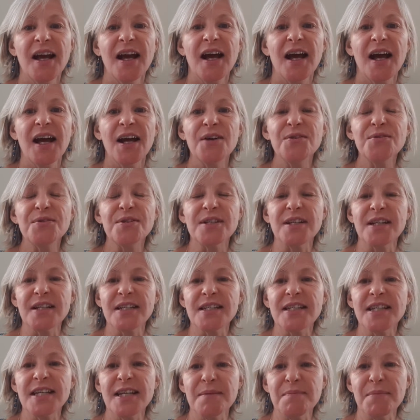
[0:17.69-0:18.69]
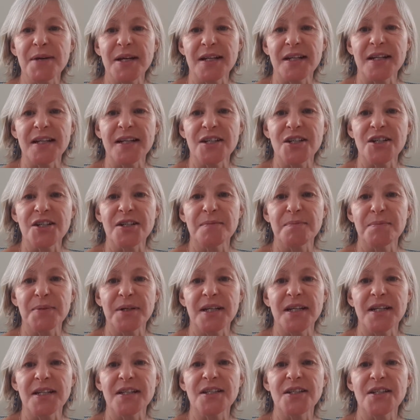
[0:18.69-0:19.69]
How does he manage to
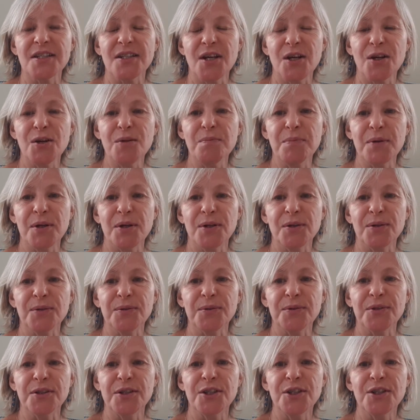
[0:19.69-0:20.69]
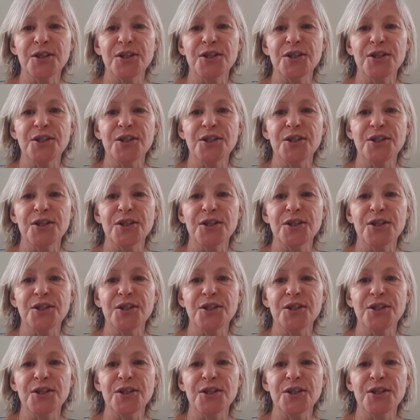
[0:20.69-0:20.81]
be so bold,